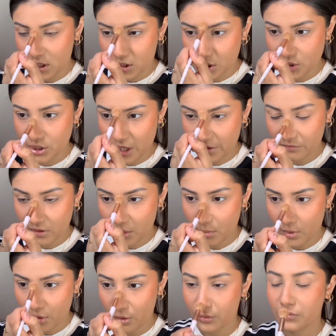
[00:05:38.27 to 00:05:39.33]
shave them
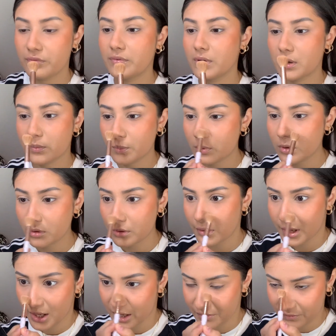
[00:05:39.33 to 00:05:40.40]
off whenever
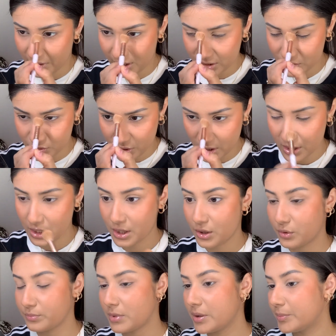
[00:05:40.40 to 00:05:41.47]
I have extra hair
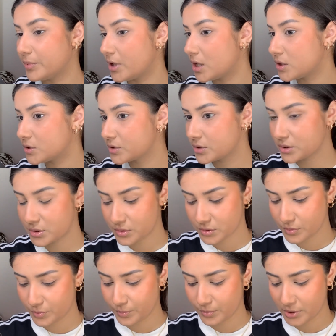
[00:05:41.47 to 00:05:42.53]
on my brows.
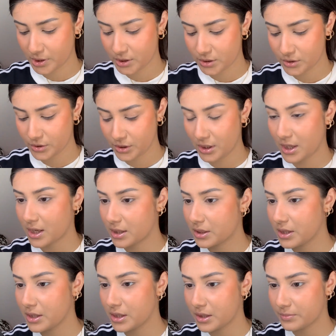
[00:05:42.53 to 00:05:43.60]
But today I
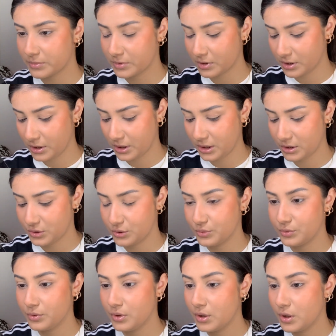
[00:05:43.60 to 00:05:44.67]
think I'm gonna need
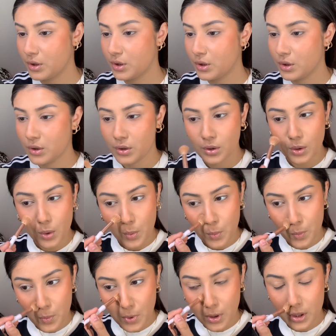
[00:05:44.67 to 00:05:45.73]
to
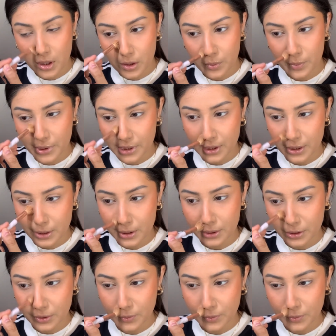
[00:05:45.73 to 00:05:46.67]
work with it.